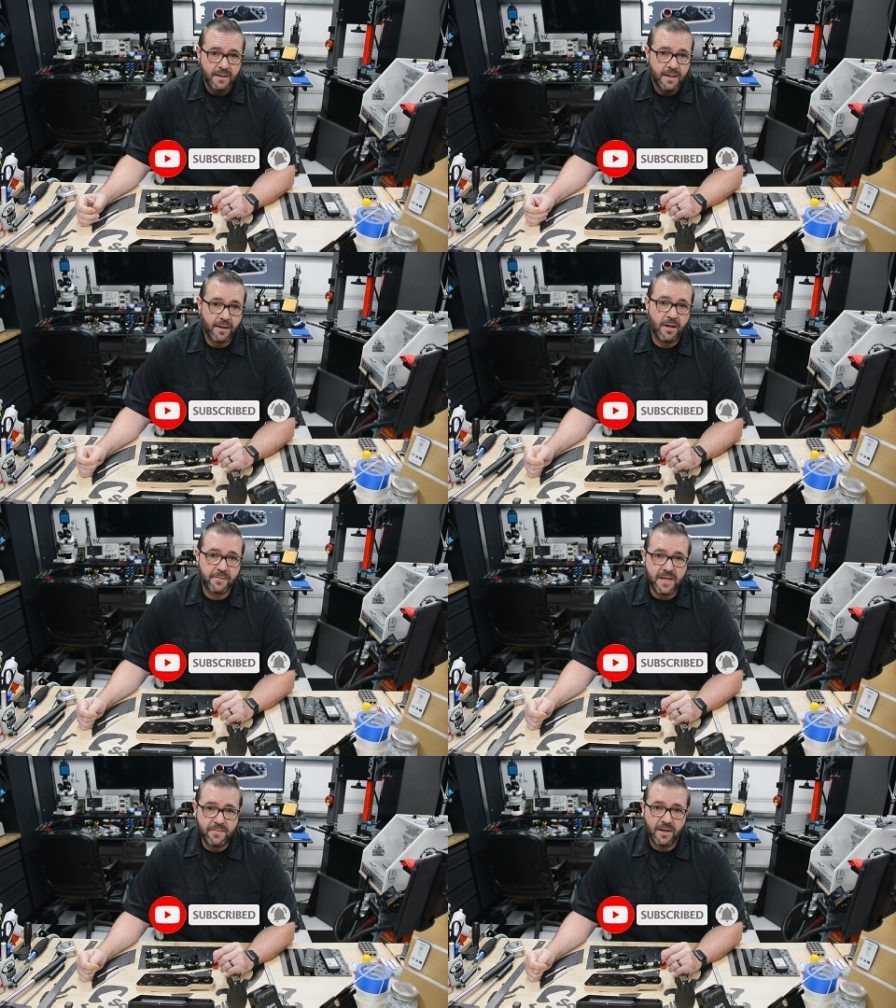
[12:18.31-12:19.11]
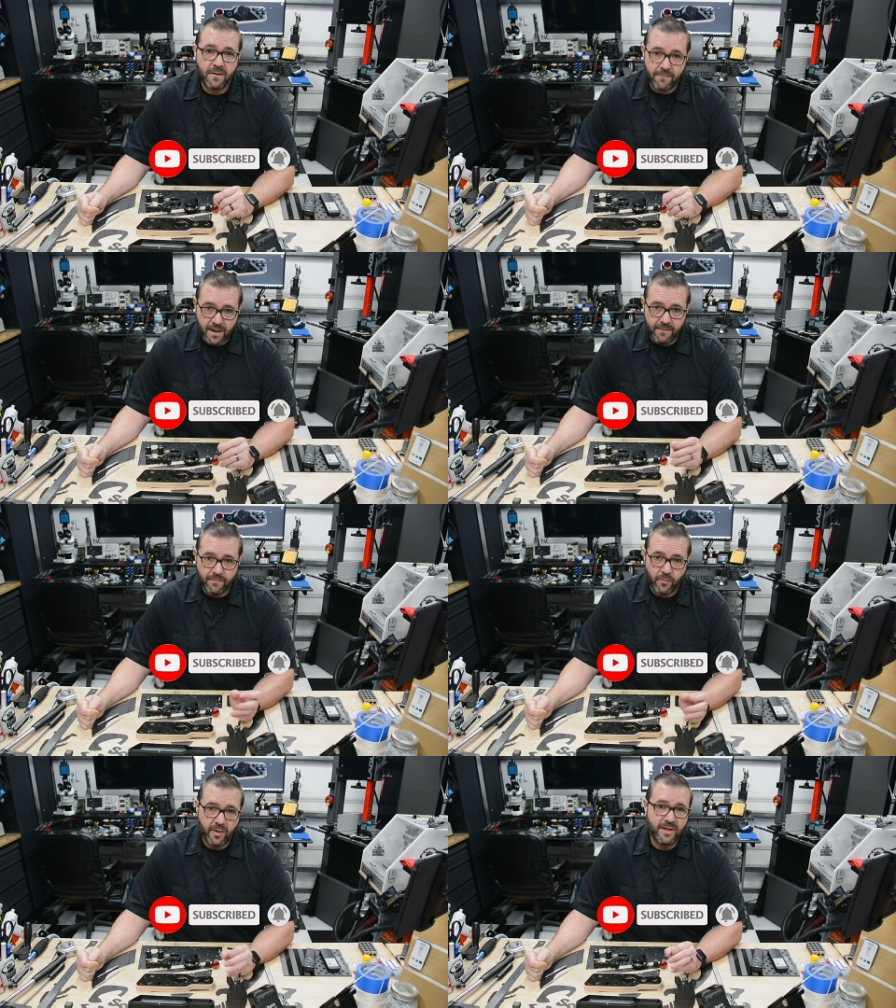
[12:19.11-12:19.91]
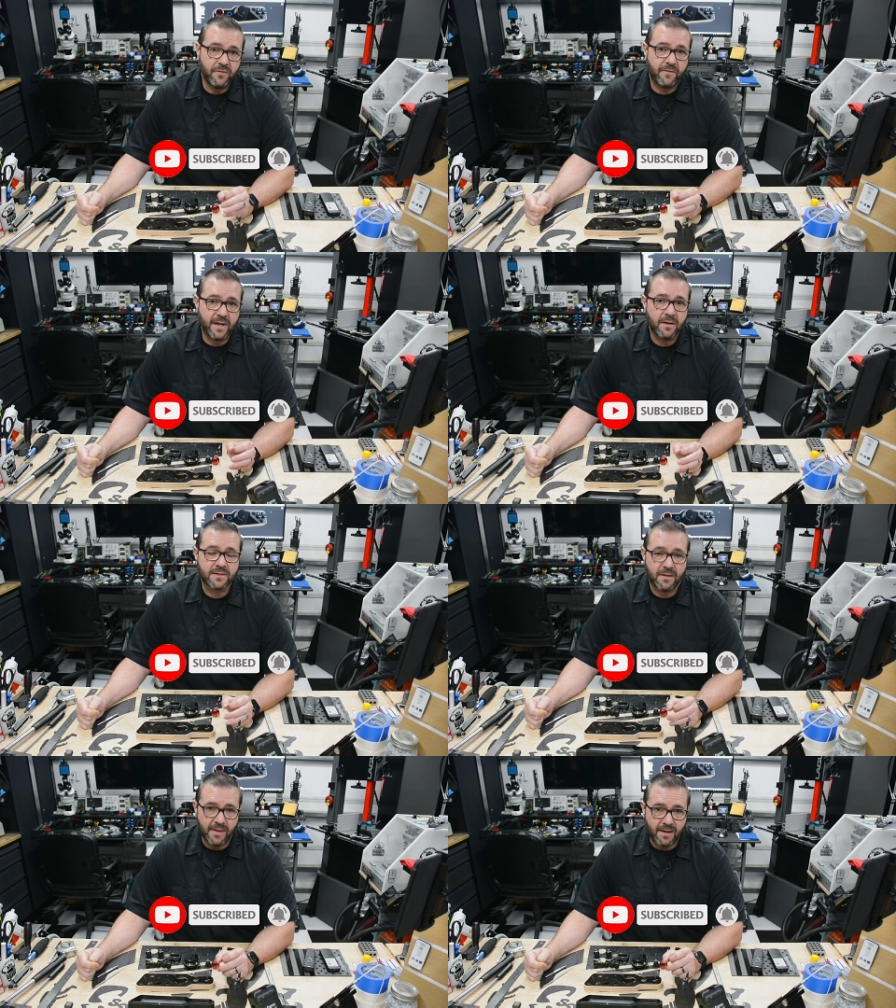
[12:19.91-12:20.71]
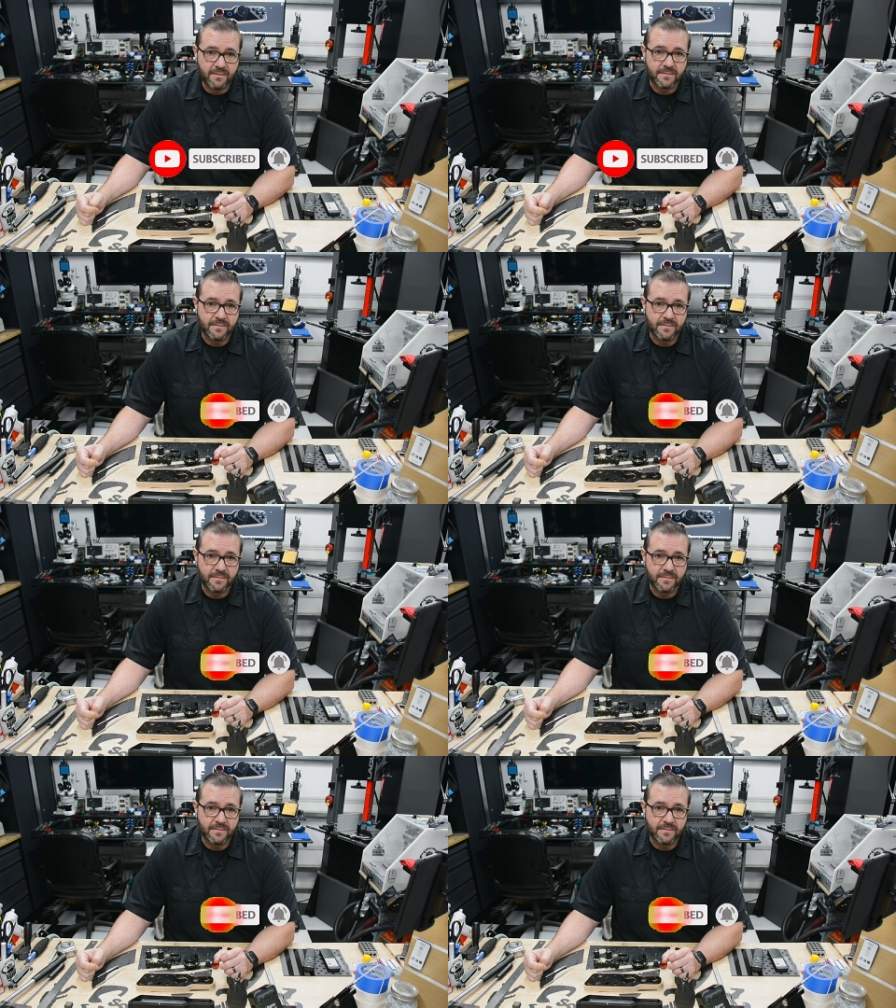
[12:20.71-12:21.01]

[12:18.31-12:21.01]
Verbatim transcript: It'll help keep you notified for when new videos come out.